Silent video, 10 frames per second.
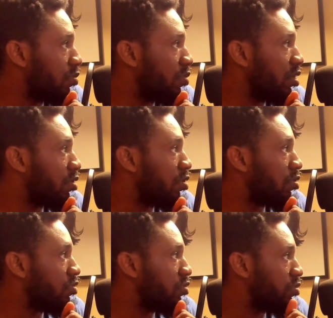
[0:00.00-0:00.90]
Okay, when
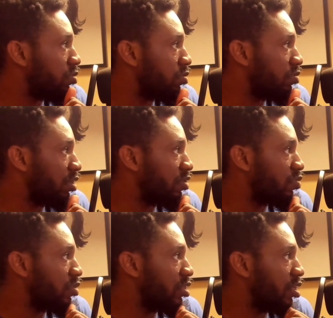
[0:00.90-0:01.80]
called,
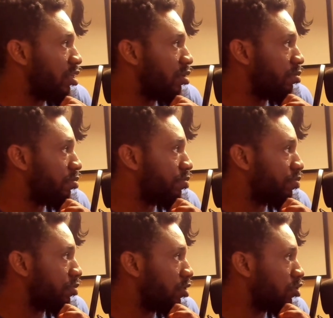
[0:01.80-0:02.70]
right, when
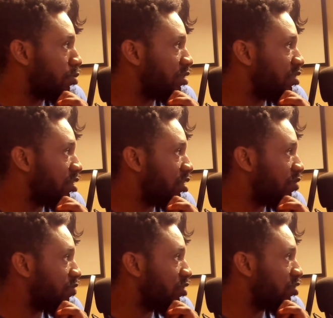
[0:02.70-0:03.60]
automatic
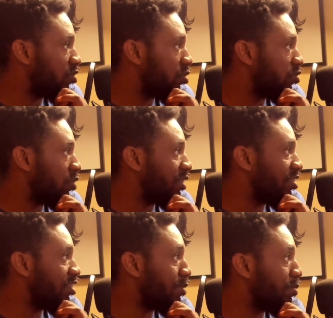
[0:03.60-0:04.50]
env is called. So
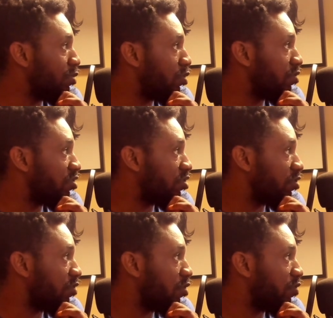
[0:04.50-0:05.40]
I think this might be one of the
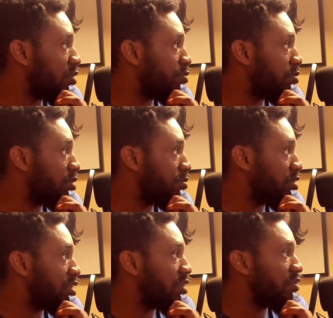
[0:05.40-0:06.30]
sources of our
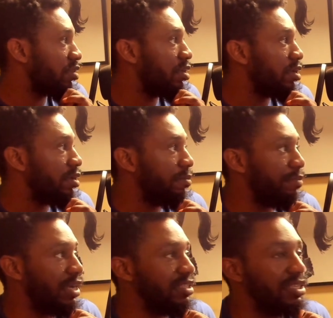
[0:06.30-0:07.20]
problem, being that
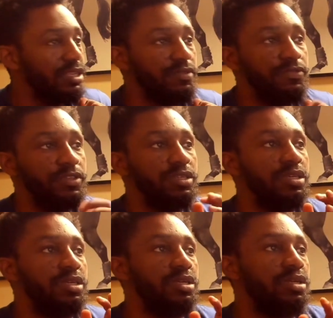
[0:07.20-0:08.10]
bind
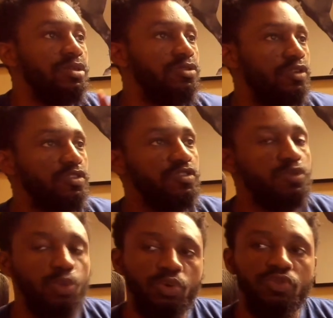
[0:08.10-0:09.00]
env
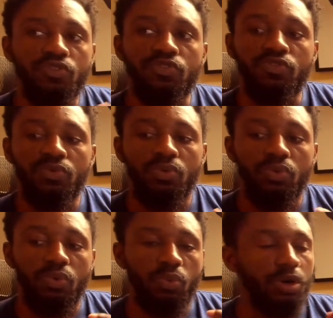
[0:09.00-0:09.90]
just
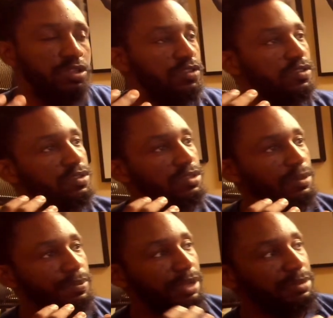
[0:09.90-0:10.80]
knows what
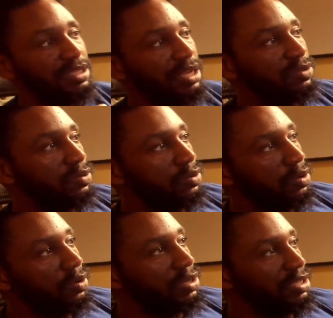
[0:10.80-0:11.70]
the parameter to
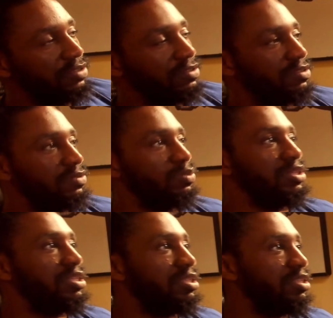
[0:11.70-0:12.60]
call is
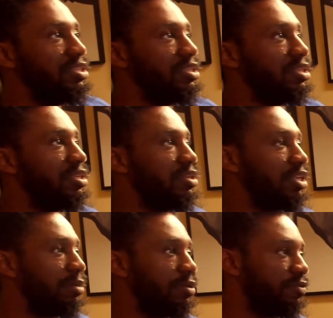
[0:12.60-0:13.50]
within the
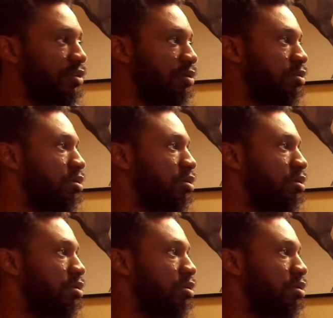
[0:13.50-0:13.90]
YAML